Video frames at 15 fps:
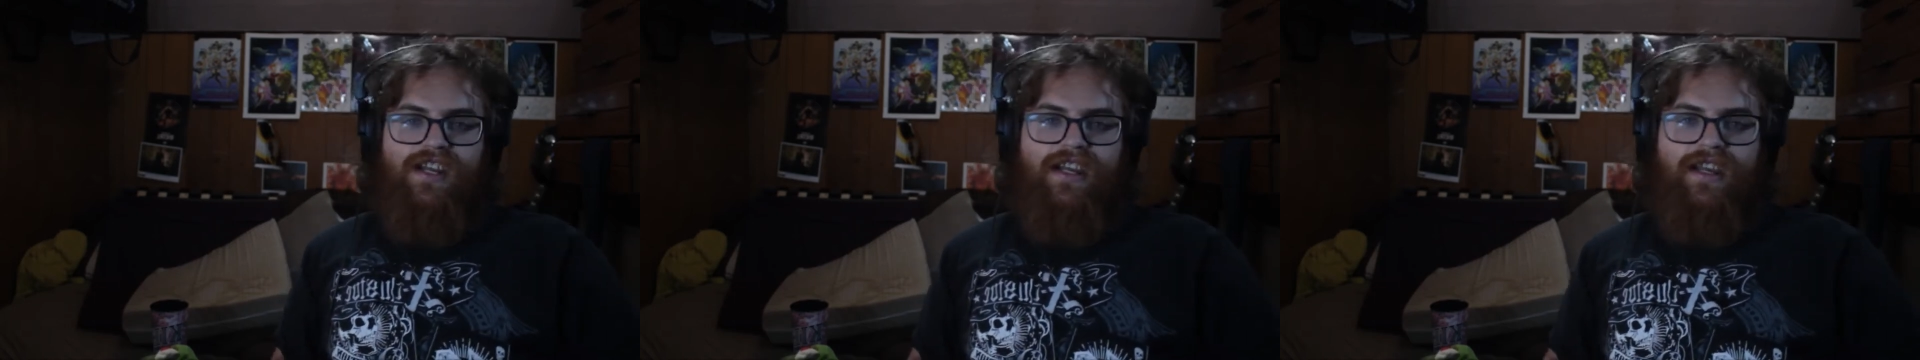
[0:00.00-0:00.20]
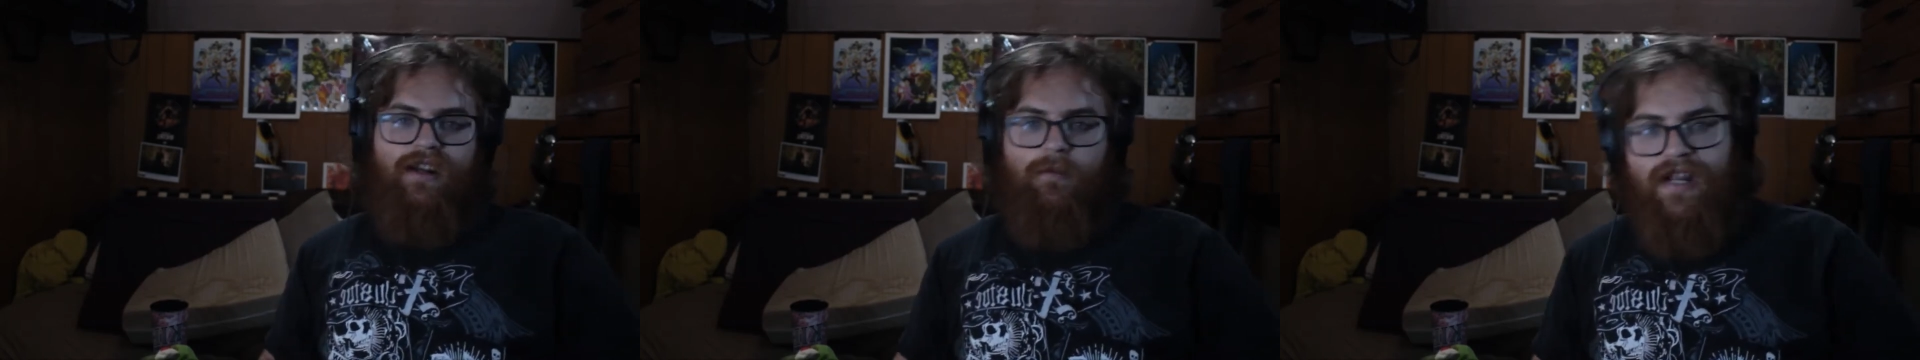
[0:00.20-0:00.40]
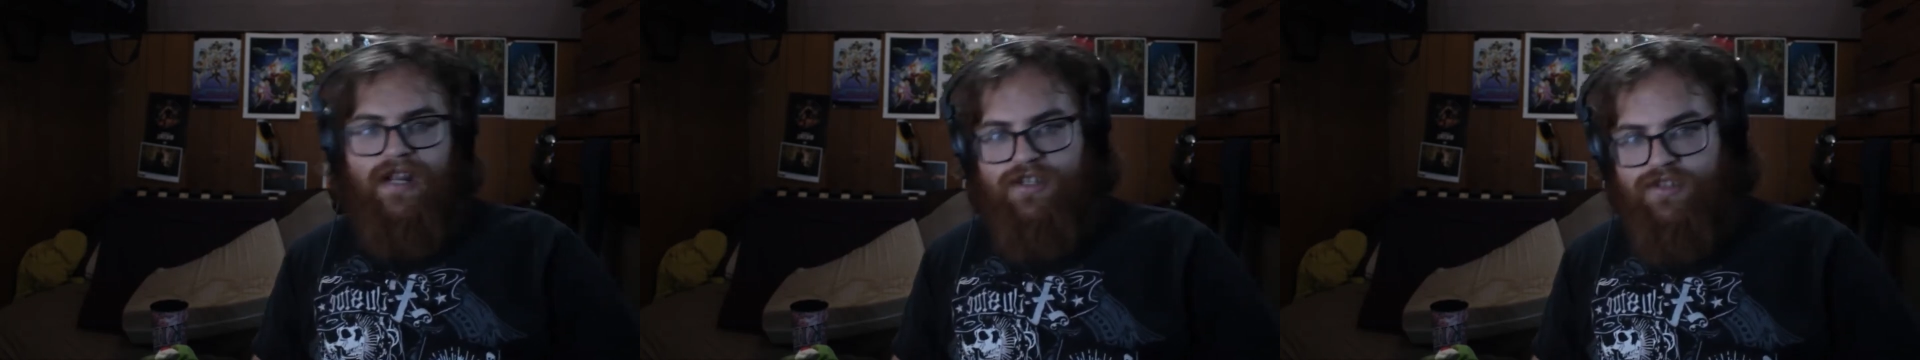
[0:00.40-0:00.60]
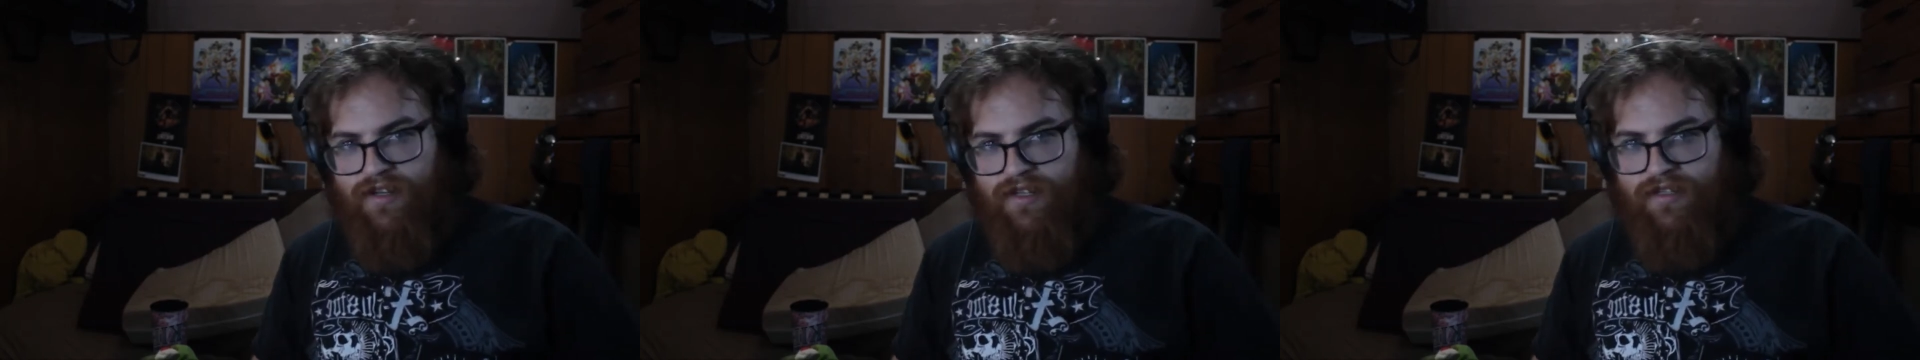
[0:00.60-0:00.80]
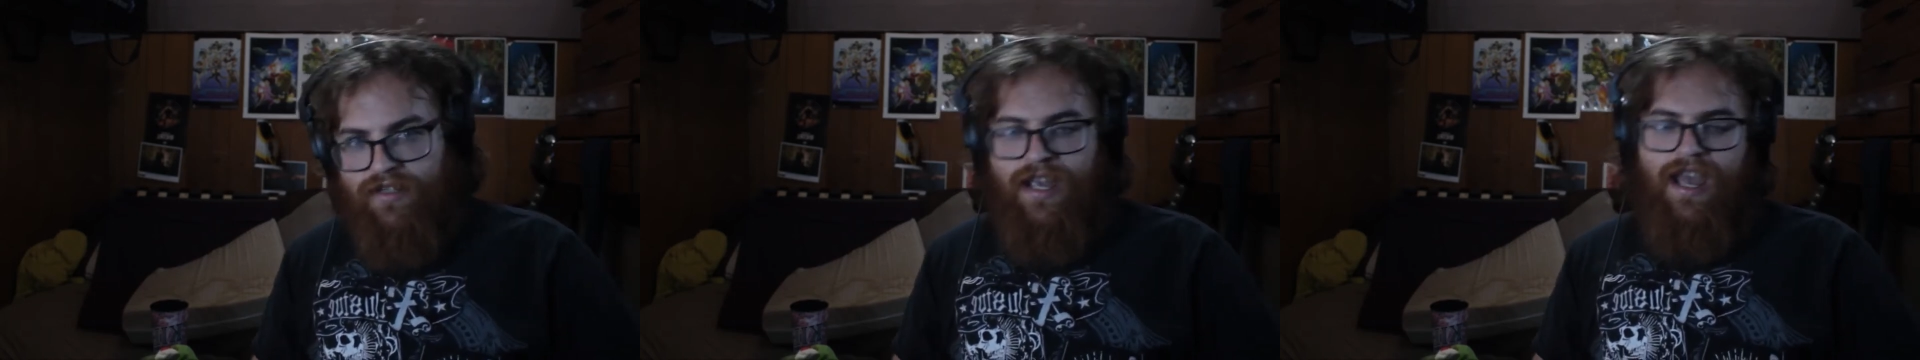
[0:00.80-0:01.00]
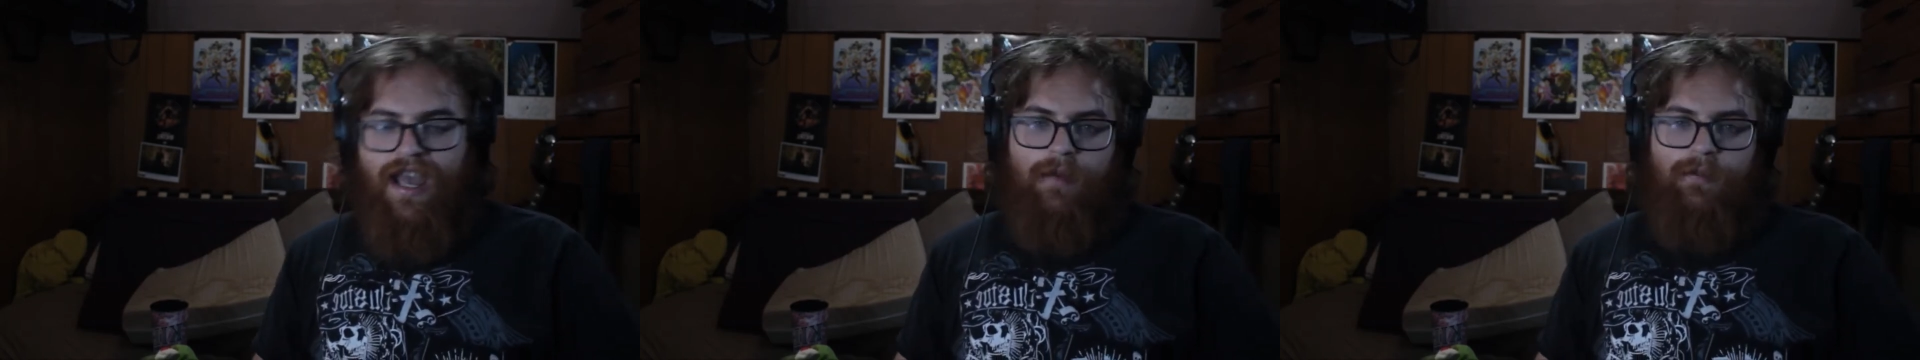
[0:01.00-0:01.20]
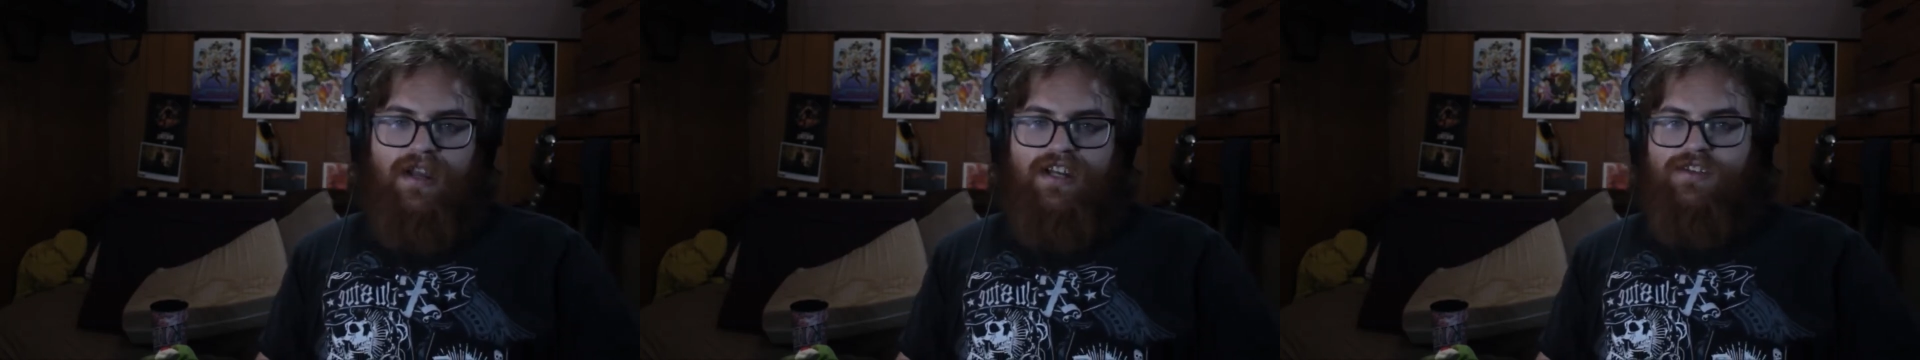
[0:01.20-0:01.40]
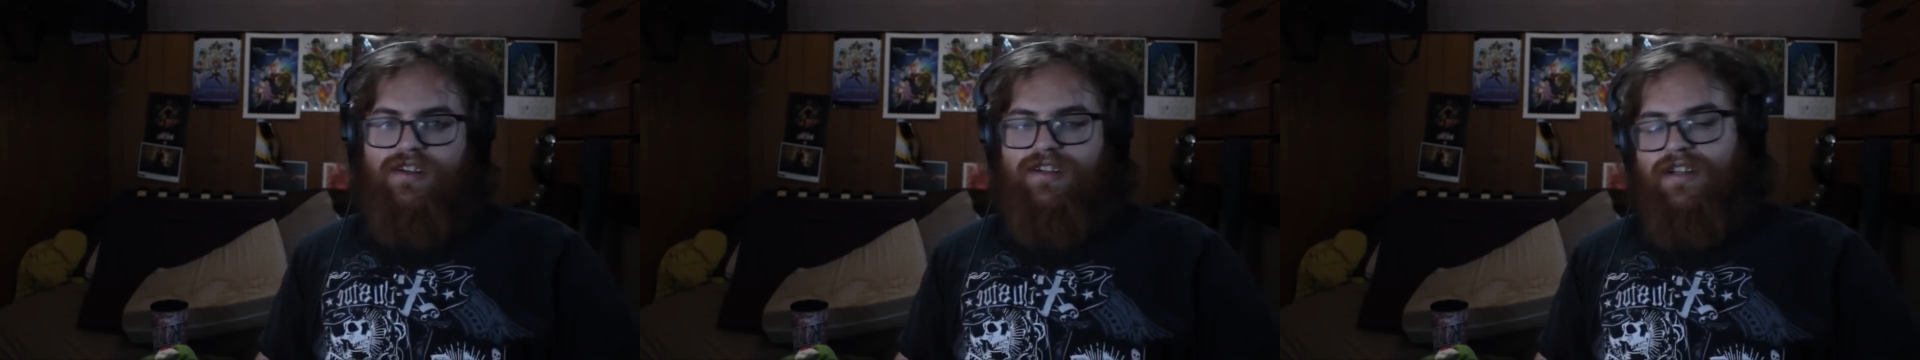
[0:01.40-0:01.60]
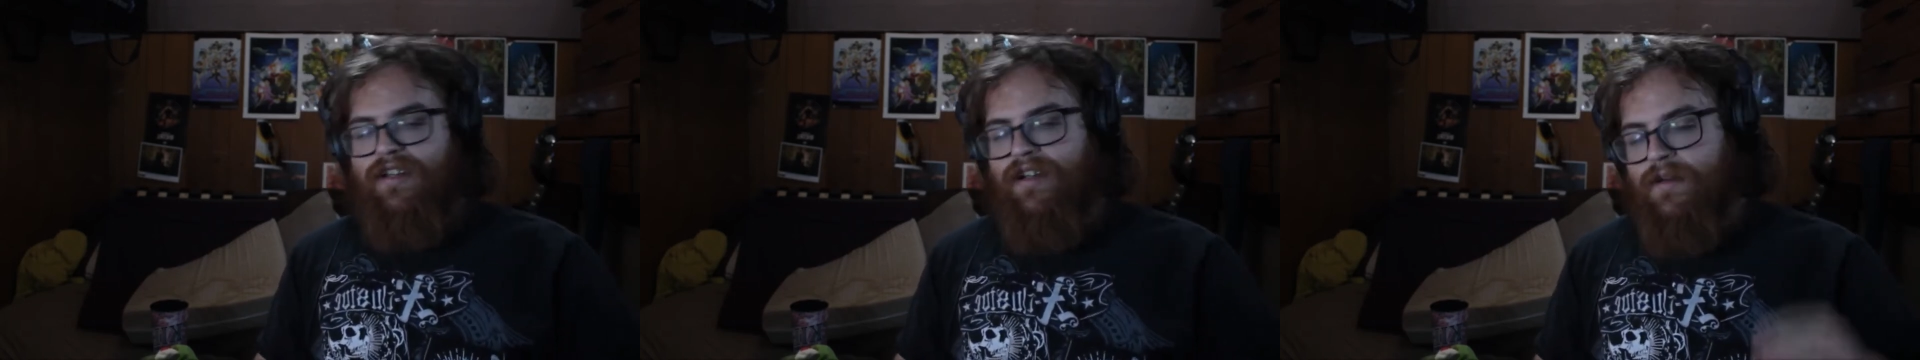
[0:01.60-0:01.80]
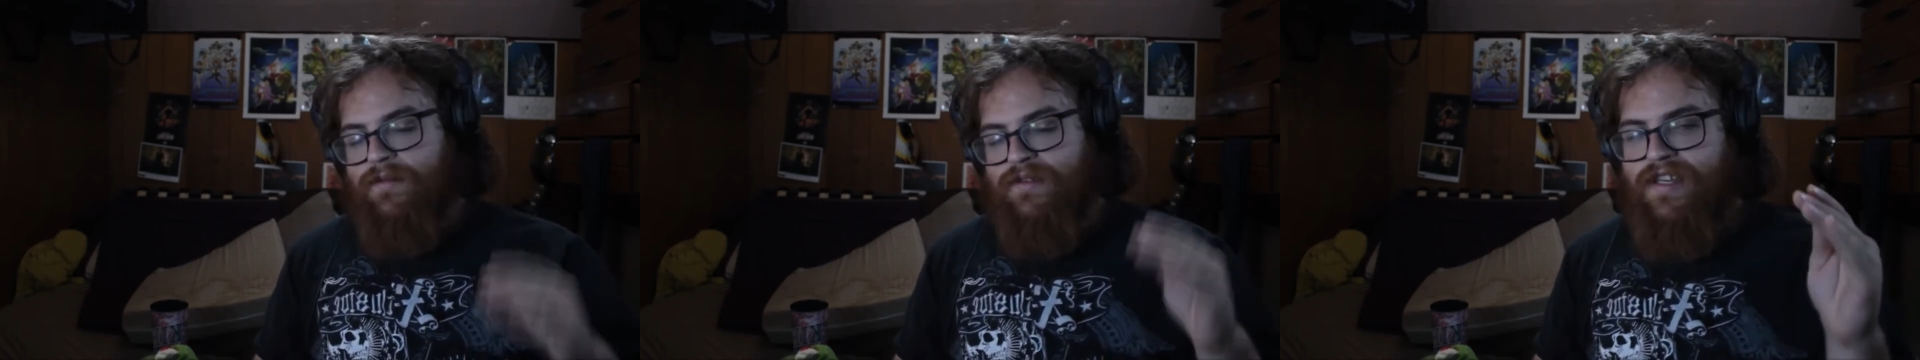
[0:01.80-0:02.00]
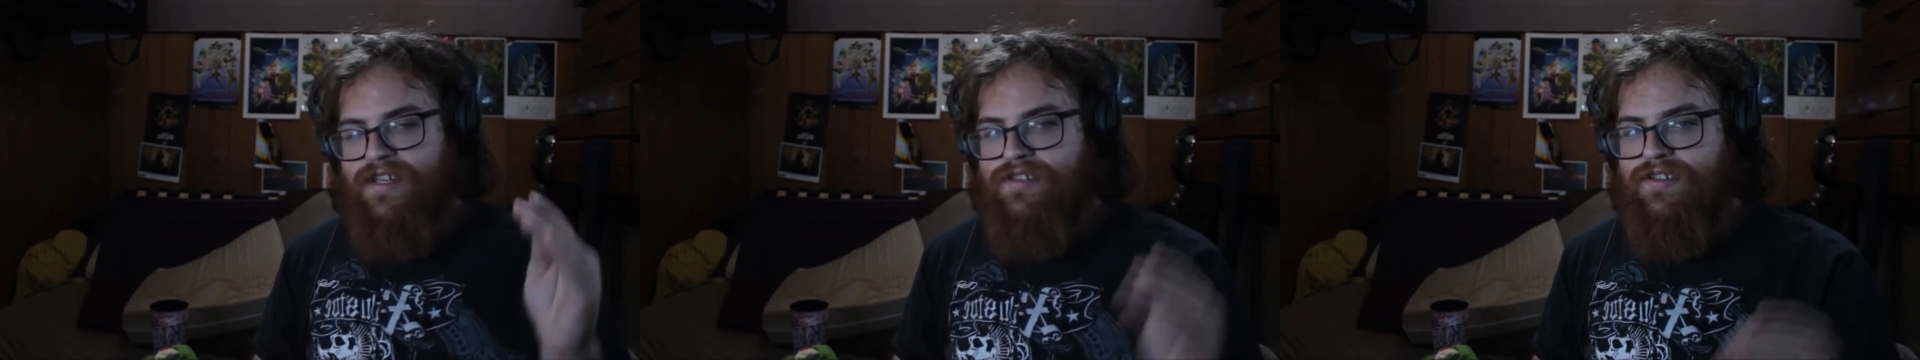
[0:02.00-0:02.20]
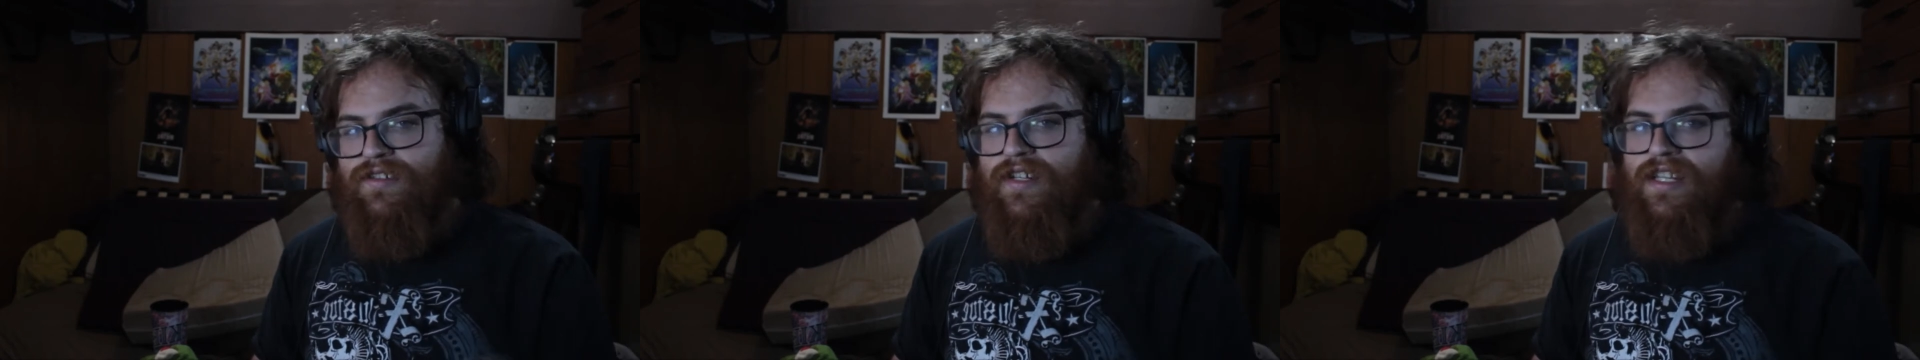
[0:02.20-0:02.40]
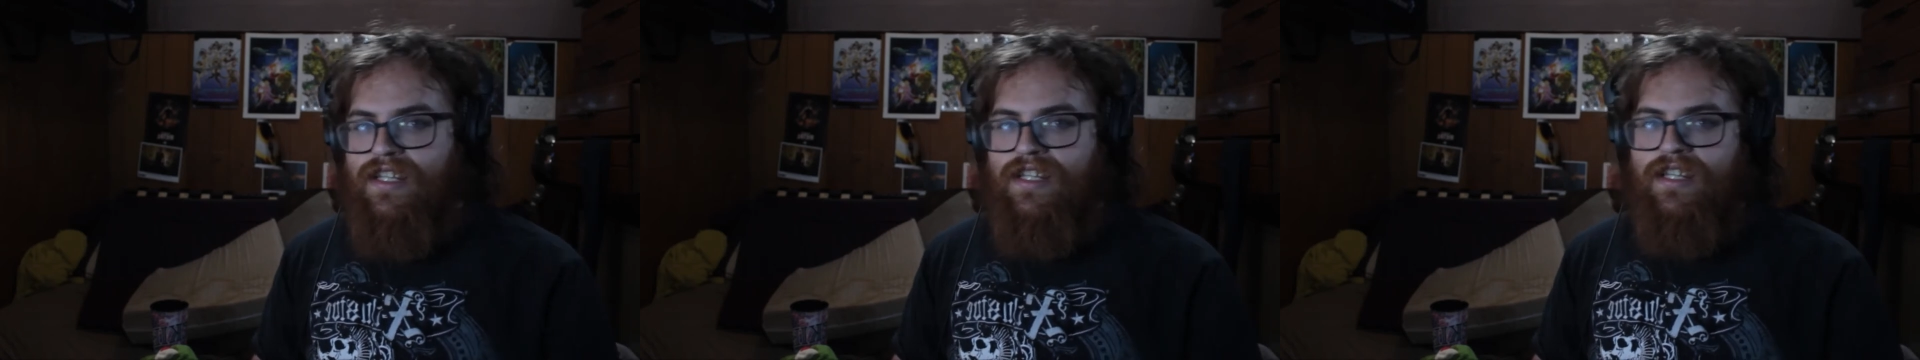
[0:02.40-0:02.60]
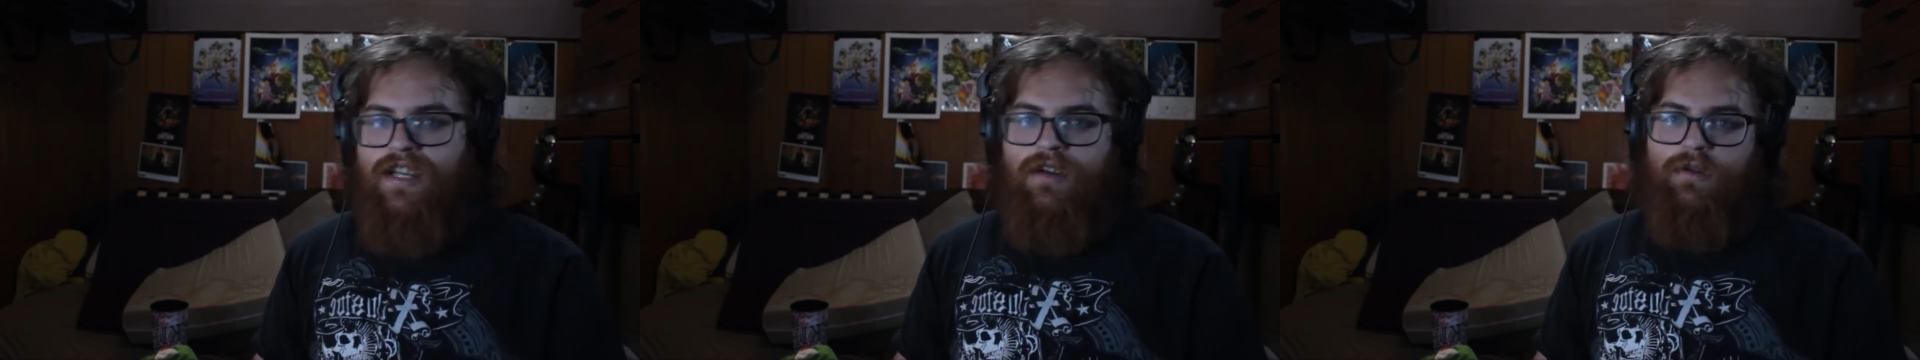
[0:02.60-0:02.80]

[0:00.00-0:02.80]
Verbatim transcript: check out our Patreon at patreon.com slash 3D,